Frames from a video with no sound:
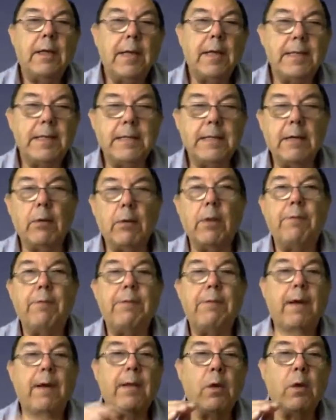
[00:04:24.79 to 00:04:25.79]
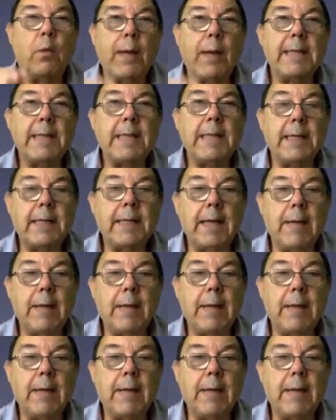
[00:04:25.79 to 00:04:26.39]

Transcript: is it will affect the wet end